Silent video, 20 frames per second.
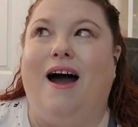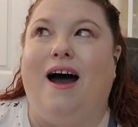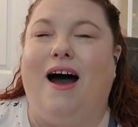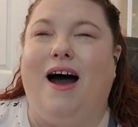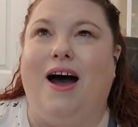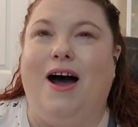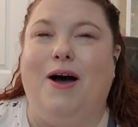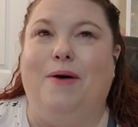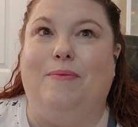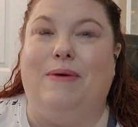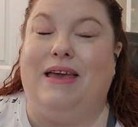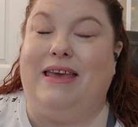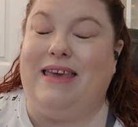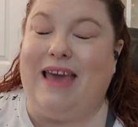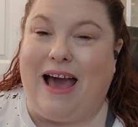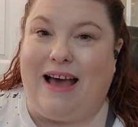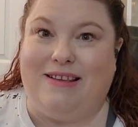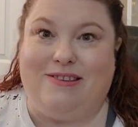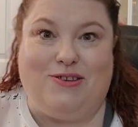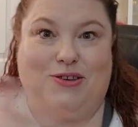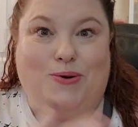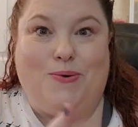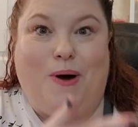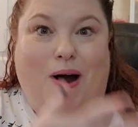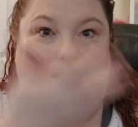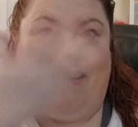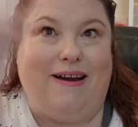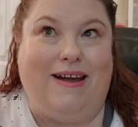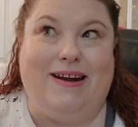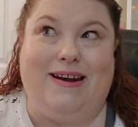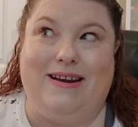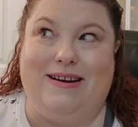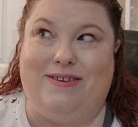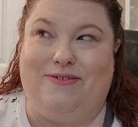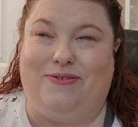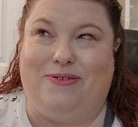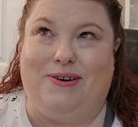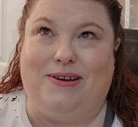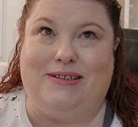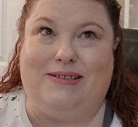Yes, you are in a
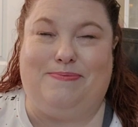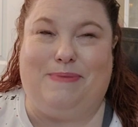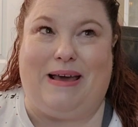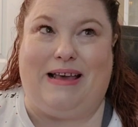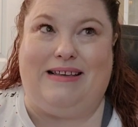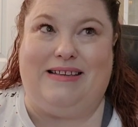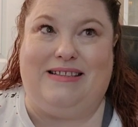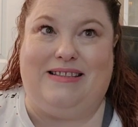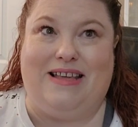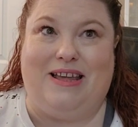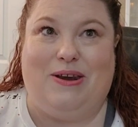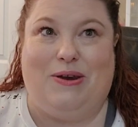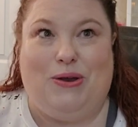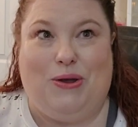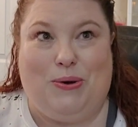different space than